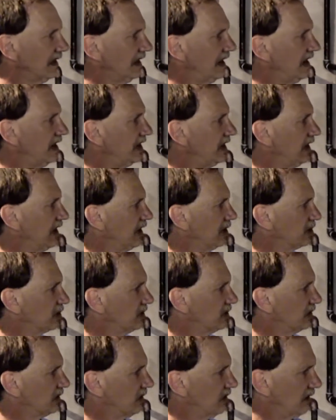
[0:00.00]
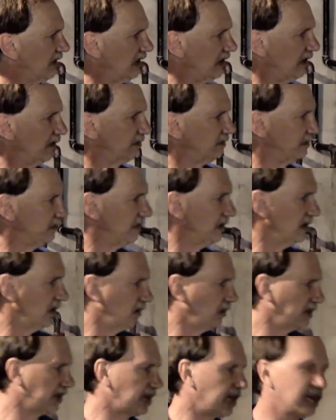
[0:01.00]
anything else
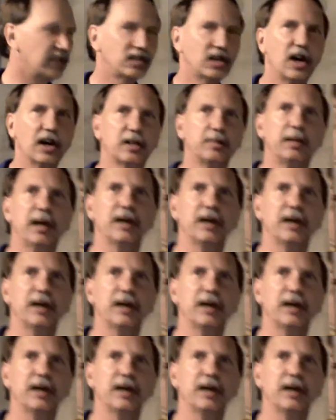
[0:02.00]
we can talk